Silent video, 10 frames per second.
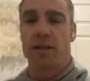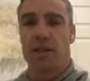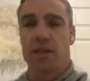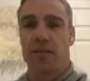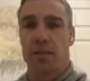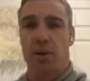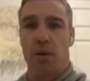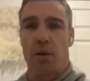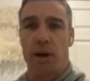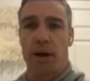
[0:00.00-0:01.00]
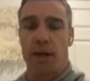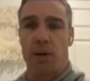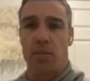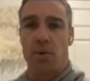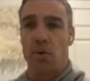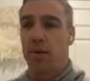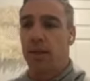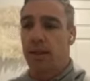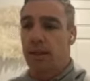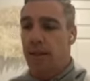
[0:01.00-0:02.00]
You shift the ball around a lot more.
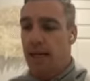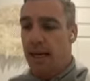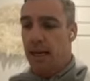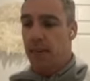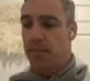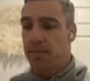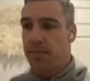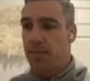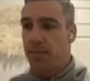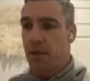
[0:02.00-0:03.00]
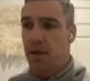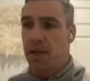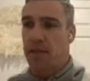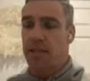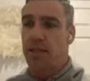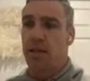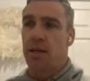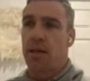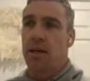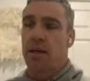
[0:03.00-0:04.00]
I guess
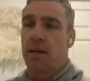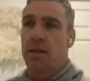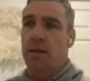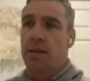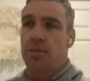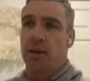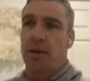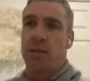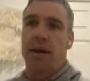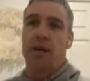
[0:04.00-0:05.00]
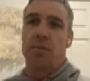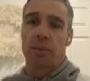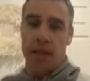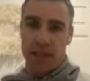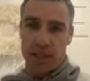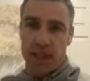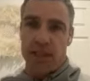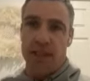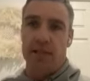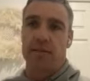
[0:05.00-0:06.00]
it's really about
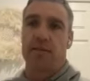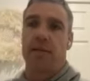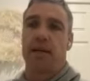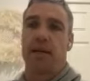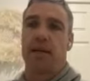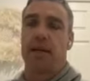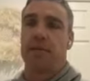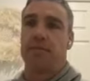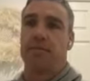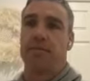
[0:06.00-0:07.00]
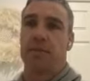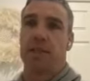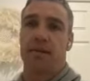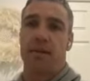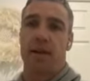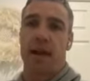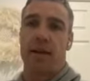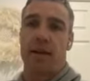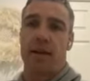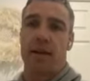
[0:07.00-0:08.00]
completions and stuff like that.
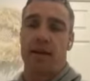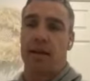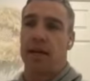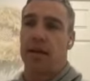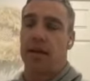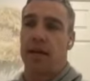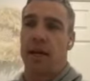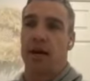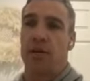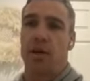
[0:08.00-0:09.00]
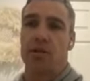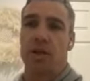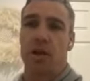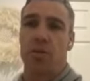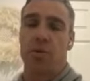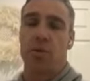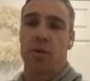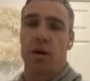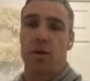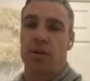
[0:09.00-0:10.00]
In the NRL, it's a lot
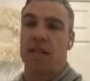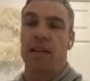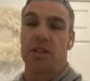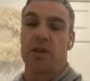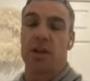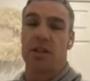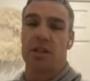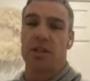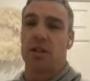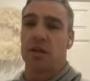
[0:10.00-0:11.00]
more, I would say, structured.